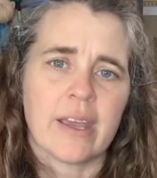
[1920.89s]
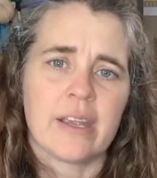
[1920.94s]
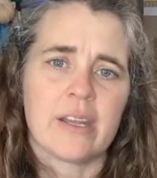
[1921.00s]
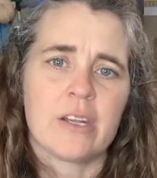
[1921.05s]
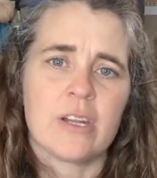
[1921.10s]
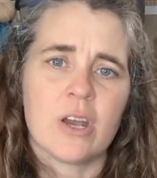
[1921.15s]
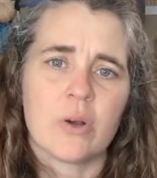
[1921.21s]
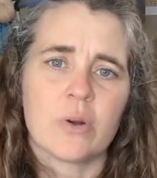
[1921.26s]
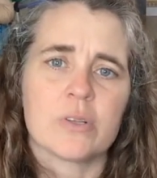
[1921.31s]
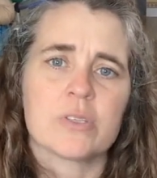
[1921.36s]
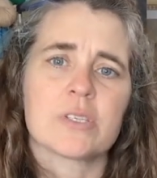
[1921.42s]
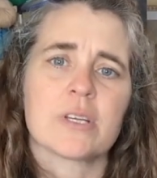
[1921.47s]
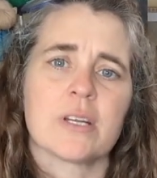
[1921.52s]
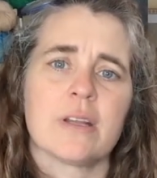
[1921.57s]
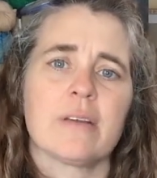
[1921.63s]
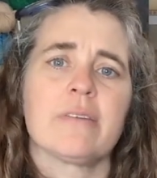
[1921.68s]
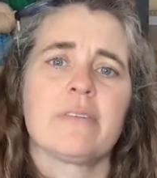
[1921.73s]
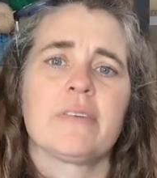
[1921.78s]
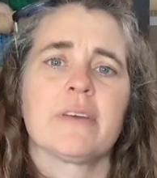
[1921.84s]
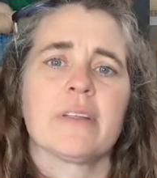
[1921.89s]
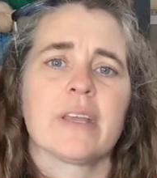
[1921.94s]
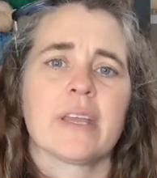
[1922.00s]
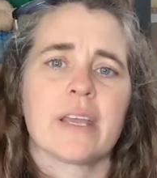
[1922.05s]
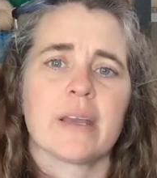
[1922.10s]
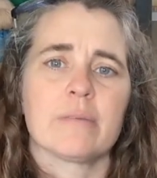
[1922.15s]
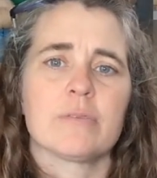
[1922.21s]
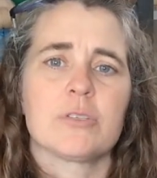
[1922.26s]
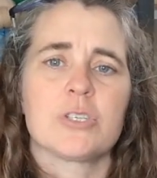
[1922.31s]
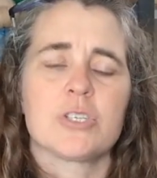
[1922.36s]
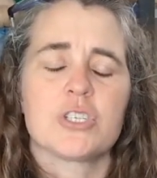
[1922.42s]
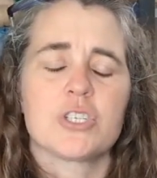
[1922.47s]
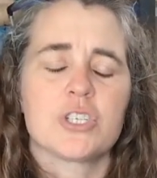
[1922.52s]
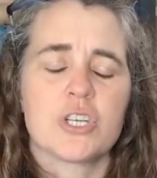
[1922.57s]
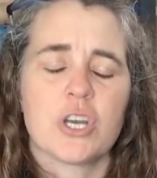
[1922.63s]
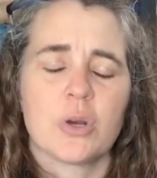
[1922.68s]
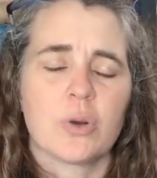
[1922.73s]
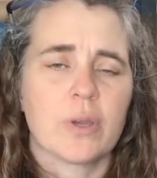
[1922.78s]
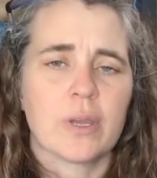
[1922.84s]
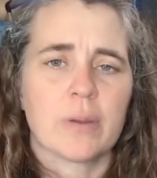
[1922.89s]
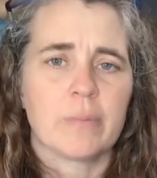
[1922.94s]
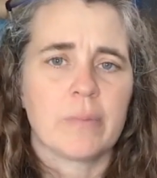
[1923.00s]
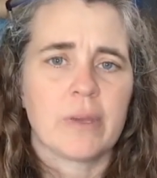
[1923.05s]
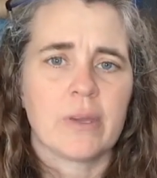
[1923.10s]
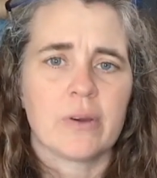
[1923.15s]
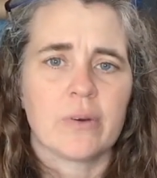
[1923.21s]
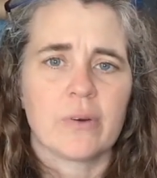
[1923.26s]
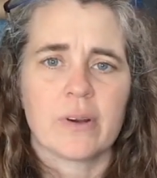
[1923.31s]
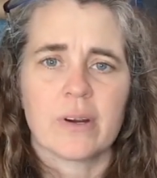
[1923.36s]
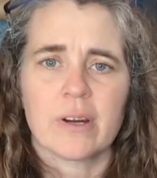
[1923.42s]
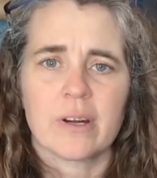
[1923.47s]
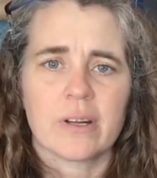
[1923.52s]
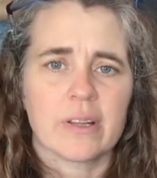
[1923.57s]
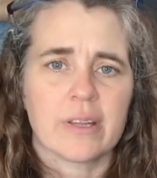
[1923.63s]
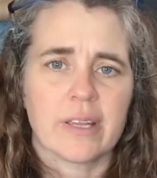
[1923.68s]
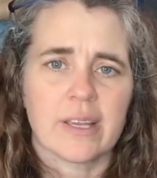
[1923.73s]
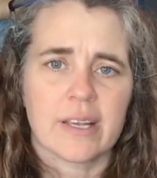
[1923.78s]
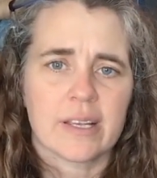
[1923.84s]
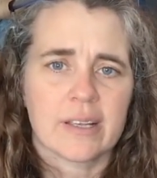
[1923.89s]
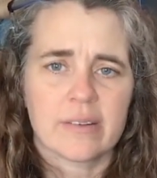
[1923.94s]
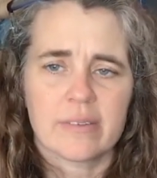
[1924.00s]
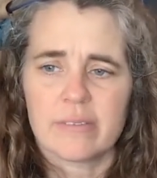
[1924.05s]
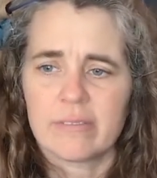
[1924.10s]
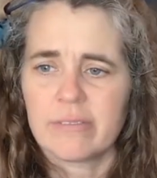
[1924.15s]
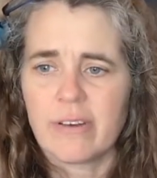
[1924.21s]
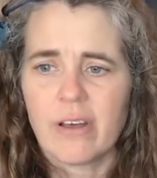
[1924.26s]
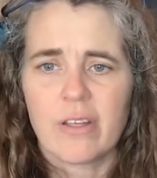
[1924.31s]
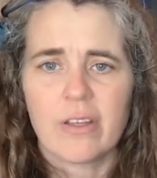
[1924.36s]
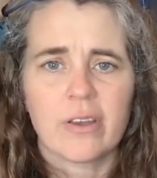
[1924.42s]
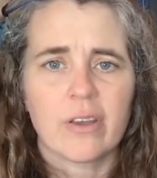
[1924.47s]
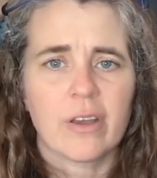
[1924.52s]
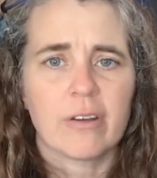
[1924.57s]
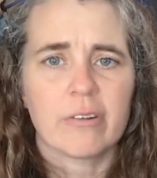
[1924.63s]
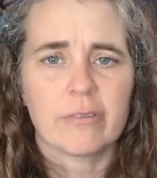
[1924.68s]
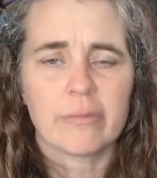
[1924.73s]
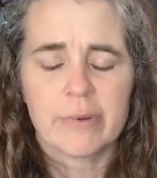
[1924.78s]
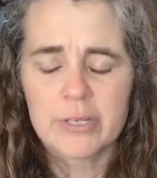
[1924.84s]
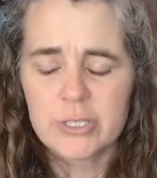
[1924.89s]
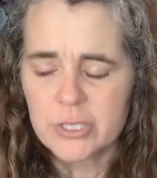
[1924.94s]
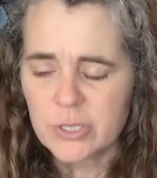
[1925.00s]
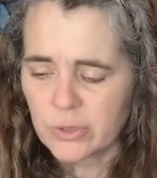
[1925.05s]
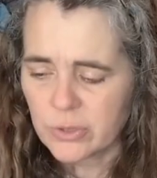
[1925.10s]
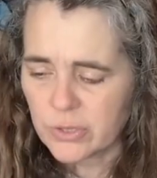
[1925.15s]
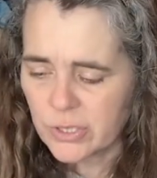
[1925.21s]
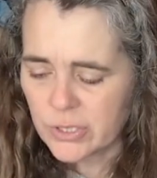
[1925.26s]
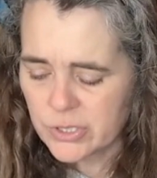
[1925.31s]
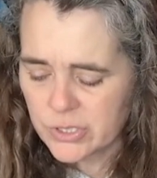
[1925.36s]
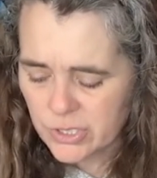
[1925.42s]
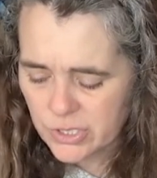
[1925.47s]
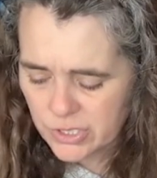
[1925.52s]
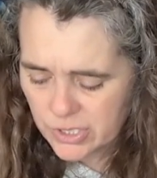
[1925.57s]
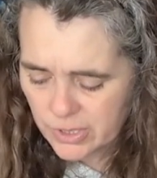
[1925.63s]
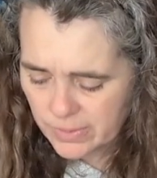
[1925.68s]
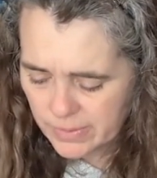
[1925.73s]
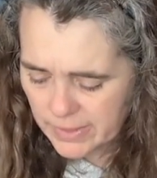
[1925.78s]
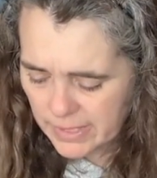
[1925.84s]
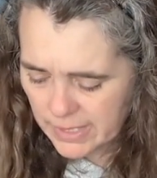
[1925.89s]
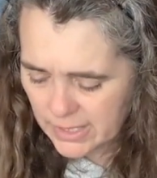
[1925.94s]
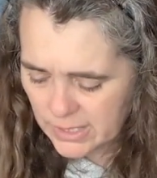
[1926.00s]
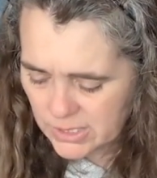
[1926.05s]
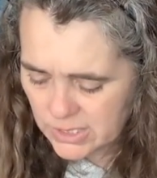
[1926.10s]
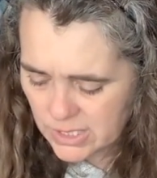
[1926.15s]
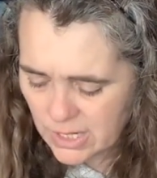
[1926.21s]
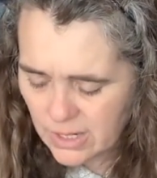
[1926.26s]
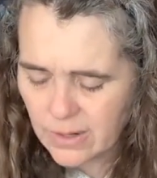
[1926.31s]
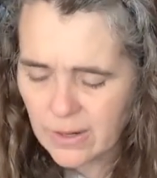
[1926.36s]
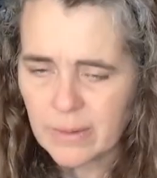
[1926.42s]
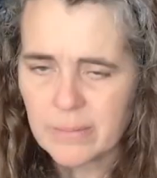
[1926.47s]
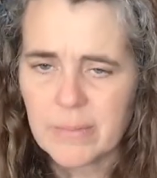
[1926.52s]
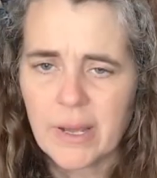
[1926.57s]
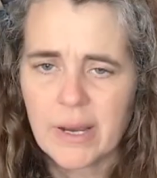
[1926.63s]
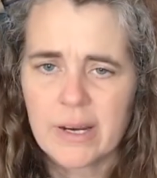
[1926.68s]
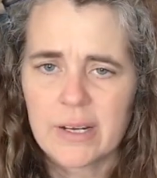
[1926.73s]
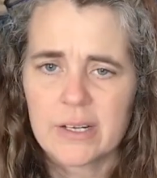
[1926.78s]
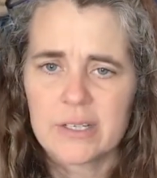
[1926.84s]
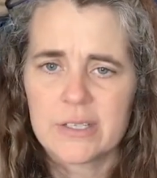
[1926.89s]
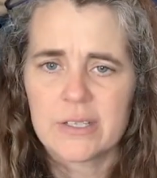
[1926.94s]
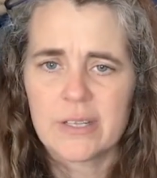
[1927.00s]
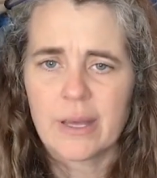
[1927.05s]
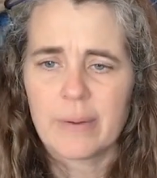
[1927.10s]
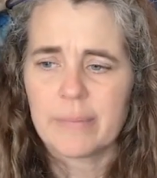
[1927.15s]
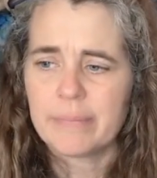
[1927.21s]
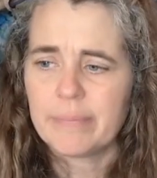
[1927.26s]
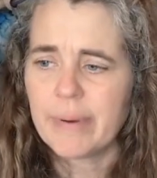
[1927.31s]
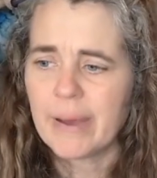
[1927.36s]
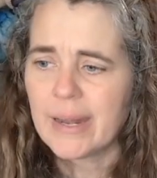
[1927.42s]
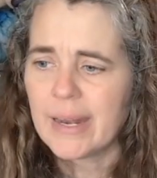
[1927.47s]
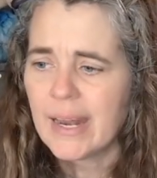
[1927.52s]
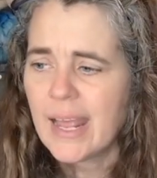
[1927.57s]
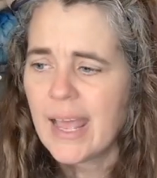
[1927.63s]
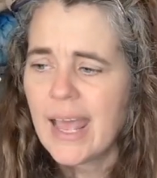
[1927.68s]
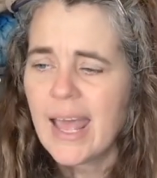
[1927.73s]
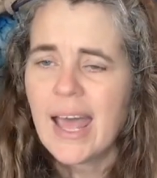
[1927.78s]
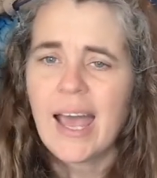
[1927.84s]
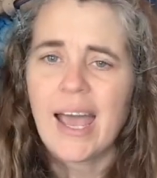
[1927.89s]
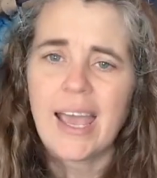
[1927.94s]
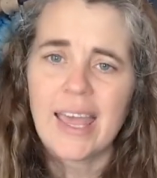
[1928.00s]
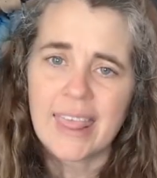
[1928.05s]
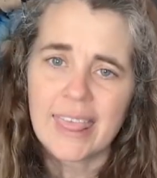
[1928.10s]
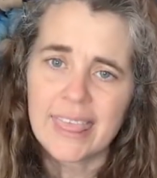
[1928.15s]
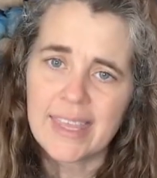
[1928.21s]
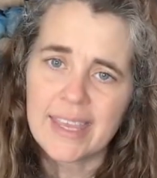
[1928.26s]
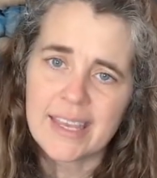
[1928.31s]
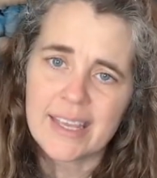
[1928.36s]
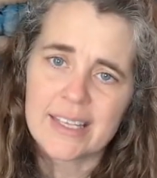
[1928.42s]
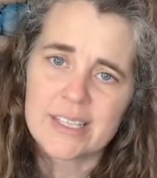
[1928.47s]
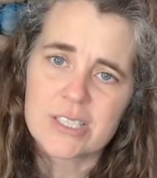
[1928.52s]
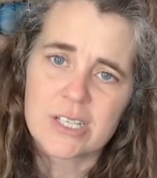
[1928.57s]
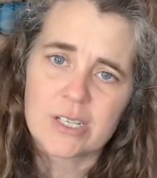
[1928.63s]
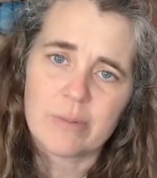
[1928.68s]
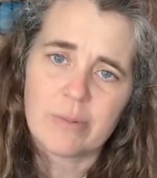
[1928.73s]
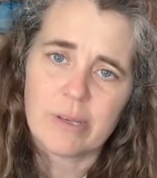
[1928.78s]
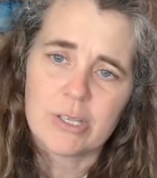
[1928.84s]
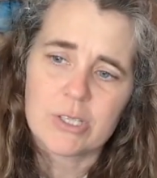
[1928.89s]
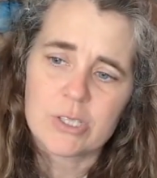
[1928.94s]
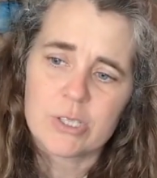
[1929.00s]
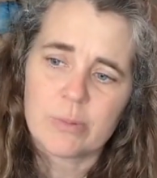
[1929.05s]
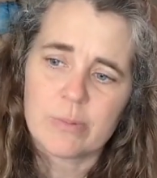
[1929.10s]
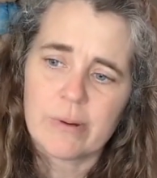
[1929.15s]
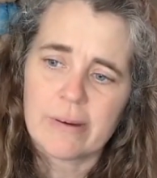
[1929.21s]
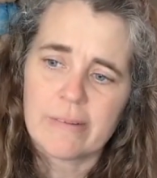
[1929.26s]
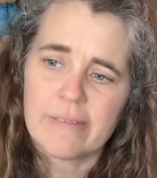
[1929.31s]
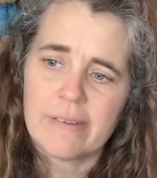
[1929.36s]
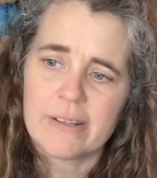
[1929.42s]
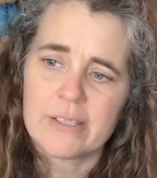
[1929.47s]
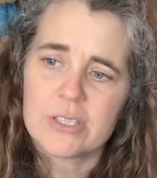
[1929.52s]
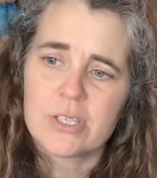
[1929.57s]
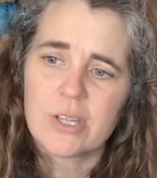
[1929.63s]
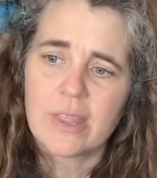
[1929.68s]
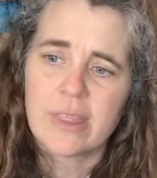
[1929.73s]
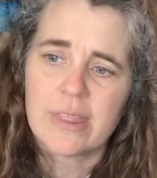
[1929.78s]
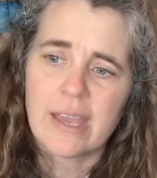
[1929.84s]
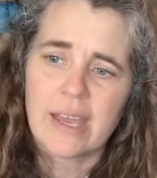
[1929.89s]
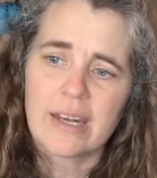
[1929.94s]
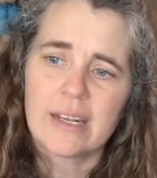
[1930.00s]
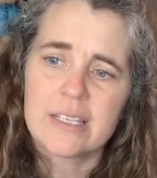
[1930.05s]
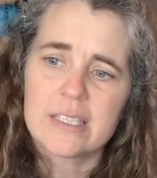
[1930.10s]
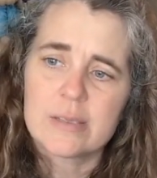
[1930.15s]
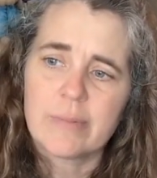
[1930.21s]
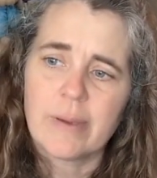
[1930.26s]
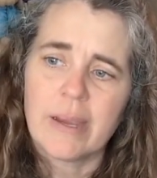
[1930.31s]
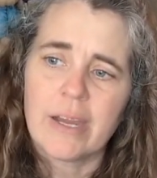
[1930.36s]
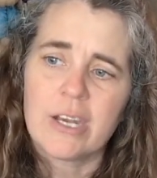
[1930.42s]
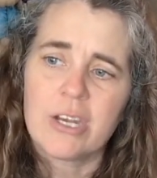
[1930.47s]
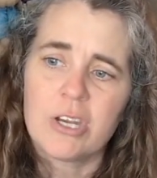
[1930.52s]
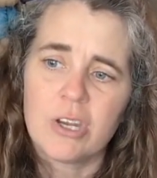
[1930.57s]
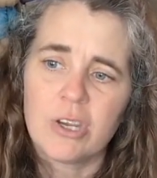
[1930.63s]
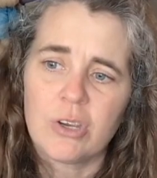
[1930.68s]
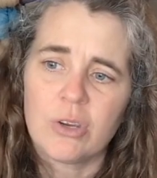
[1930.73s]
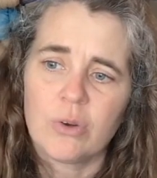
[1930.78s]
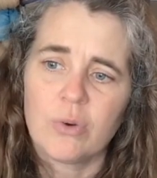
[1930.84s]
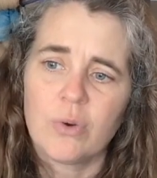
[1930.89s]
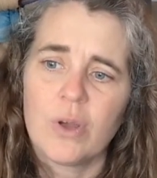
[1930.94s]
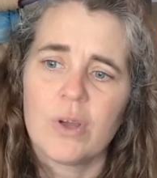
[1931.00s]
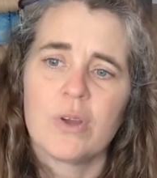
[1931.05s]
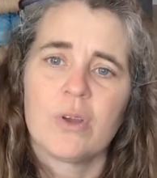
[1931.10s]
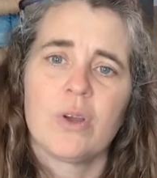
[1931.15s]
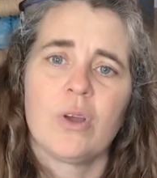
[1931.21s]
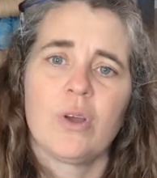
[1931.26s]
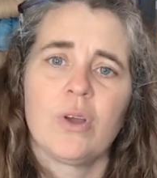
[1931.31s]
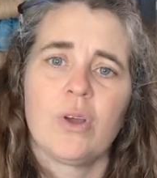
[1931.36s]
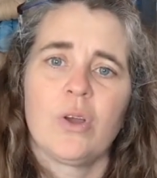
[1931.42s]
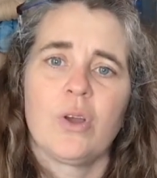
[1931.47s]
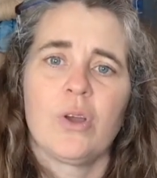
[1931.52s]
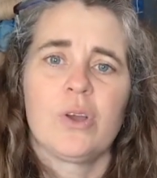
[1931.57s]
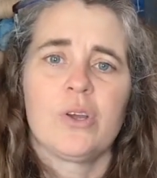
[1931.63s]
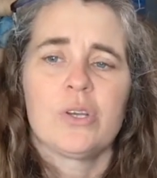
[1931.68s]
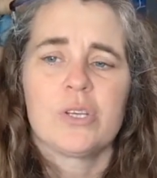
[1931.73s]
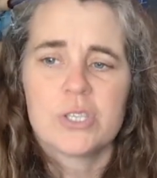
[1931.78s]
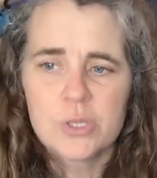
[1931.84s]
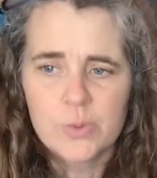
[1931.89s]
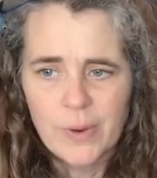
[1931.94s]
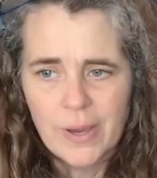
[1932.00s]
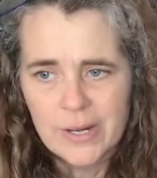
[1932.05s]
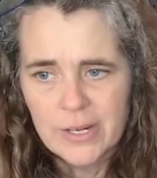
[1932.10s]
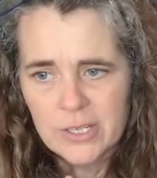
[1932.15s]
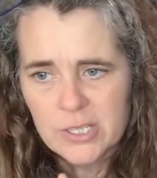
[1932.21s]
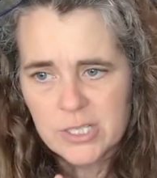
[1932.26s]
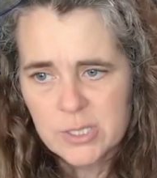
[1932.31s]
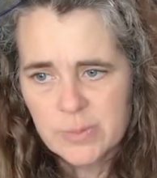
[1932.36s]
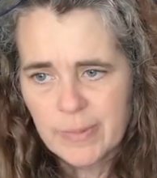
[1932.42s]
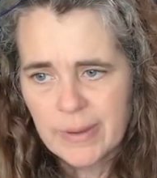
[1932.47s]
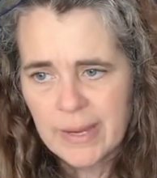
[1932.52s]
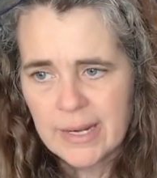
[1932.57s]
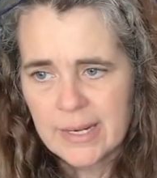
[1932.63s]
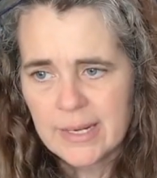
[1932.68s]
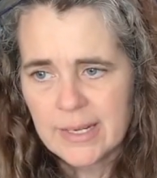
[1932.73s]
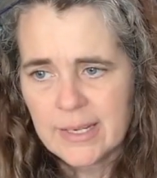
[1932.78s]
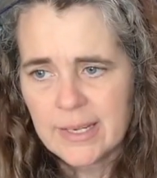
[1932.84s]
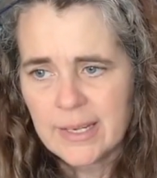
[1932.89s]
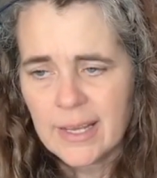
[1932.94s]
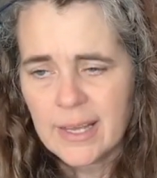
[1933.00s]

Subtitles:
I know it's going to feel like I'm choking me or like falling off my shoulders or something. So I'm not going to do that, but I think it's going to be super fun. So that is my new sweater spin.